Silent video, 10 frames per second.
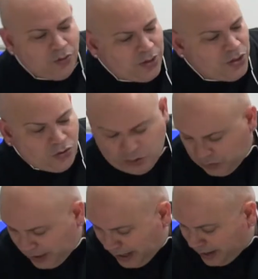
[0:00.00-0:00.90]
can use
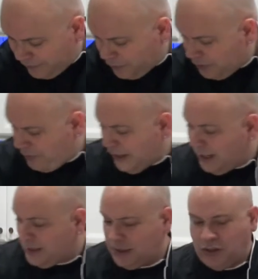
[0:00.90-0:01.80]
whatever
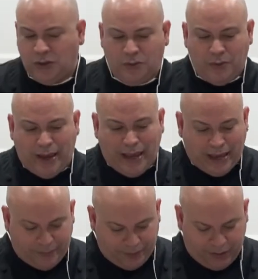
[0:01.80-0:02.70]
makes you
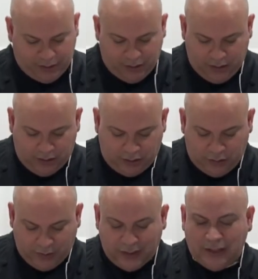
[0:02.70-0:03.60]
happy. So
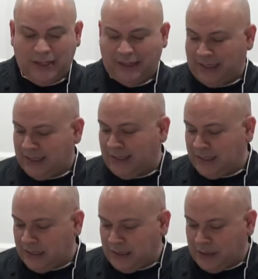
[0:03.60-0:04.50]
we're gonna let this
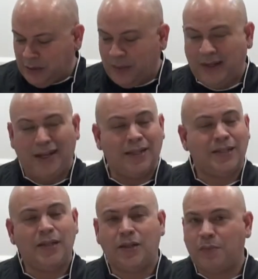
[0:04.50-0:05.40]
sizzle a little bit. It's
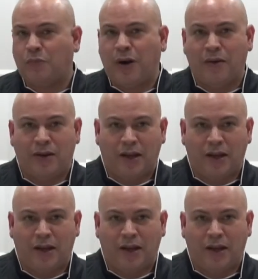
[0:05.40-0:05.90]
gonna brown